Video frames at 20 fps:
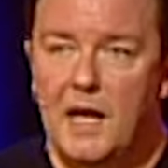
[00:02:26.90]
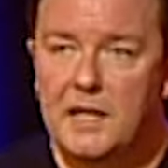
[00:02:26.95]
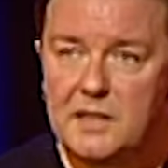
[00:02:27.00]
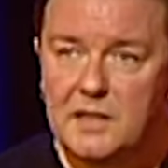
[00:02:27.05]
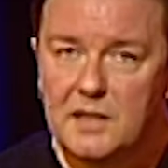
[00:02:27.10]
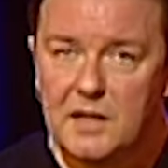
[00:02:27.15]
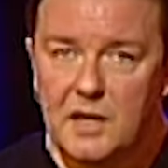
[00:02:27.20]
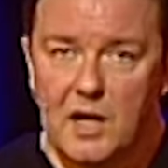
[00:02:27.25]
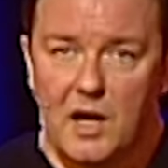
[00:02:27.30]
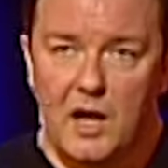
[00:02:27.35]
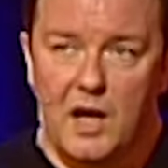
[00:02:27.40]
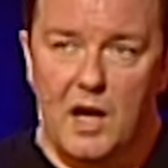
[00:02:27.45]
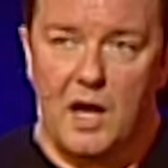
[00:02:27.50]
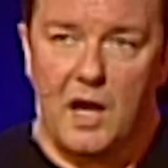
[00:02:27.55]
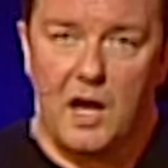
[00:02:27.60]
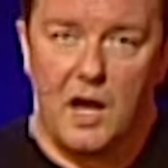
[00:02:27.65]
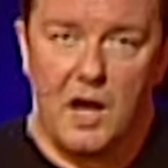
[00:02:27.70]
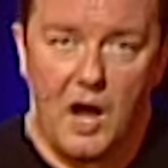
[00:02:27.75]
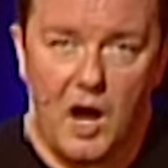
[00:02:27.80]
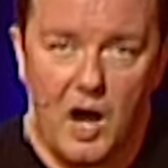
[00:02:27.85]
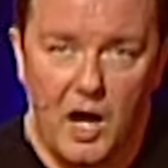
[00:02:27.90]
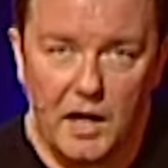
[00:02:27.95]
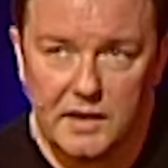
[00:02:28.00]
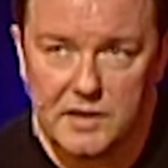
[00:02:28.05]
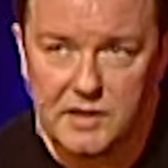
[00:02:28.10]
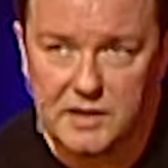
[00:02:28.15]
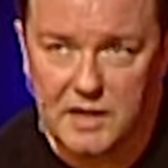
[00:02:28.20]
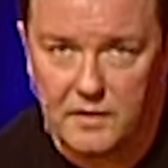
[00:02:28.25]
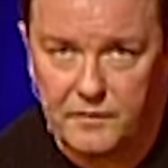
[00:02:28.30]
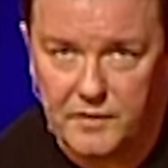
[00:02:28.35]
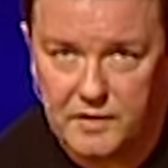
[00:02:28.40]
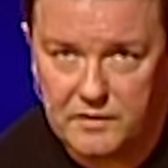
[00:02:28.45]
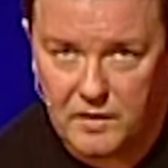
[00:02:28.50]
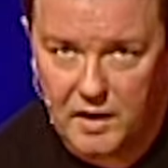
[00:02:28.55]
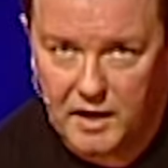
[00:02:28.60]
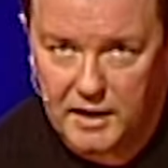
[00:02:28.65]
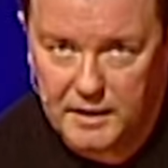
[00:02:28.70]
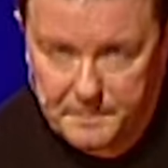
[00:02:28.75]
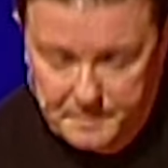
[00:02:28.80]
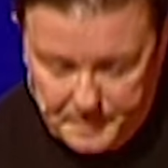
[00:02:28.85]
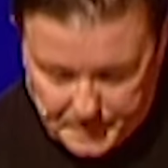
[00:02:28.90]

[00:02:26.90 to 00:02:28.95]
in the bud. And I discovered, right,